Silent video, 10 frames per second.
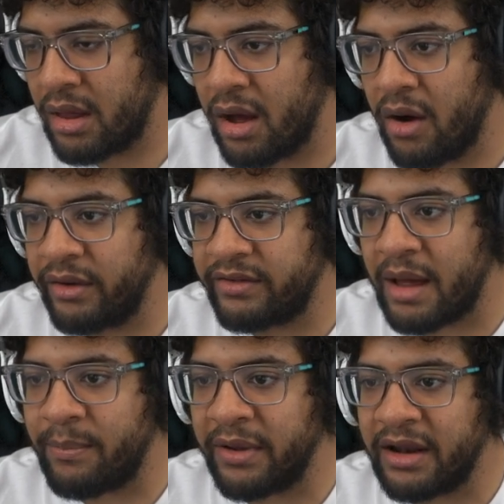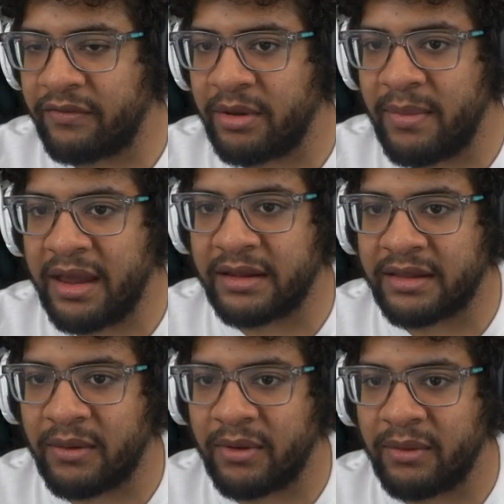Oh, he's not big enough to make it
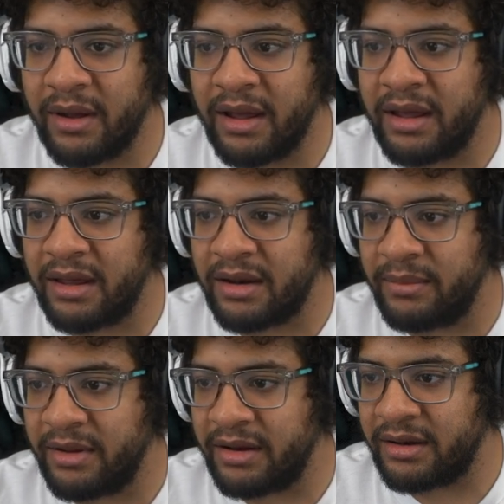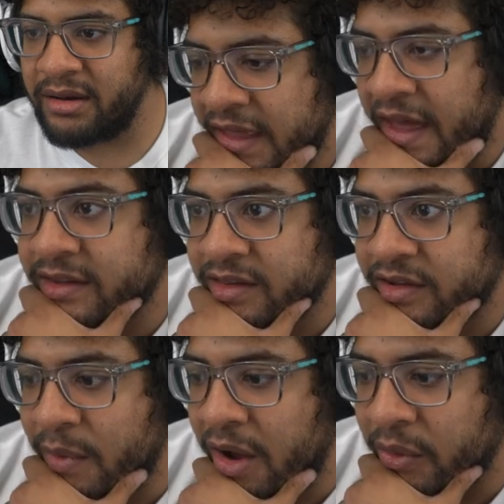that way. Wait a minute. That's the
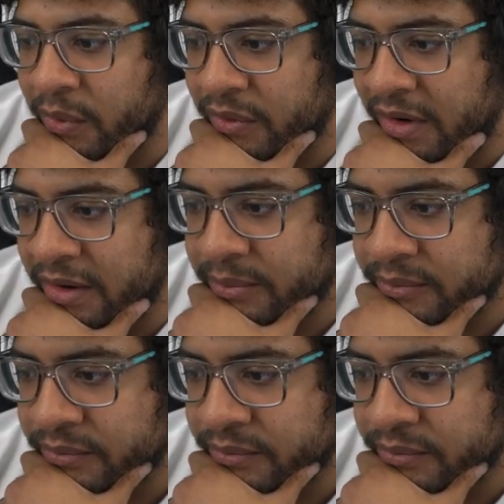smaller one, right?